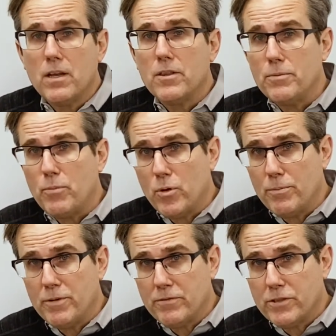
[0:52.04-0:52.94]
The
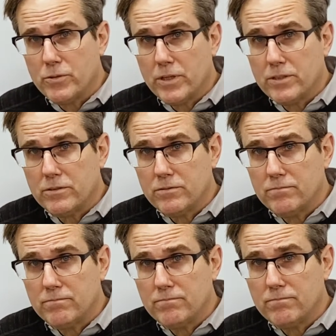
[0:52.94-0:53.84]
appointment of a director,
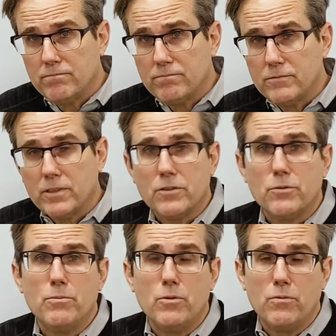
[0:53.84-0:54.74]
the
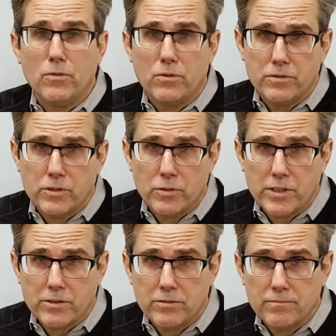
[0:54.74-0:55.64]
removal of a
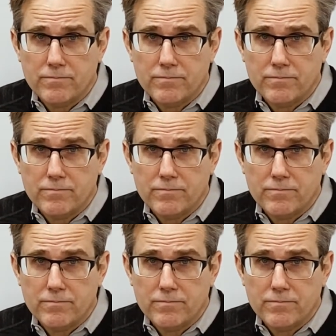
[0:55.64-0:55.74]
director,